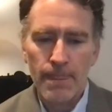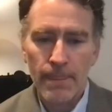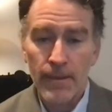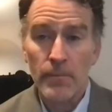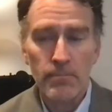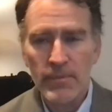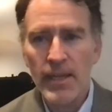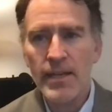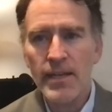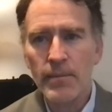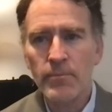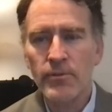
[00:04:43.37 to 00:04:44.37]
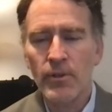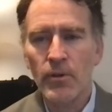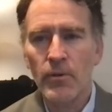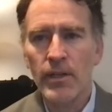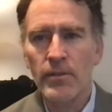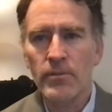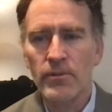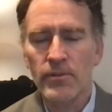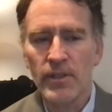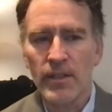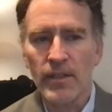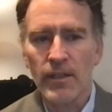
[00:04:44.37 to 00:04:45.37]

that made him so interesting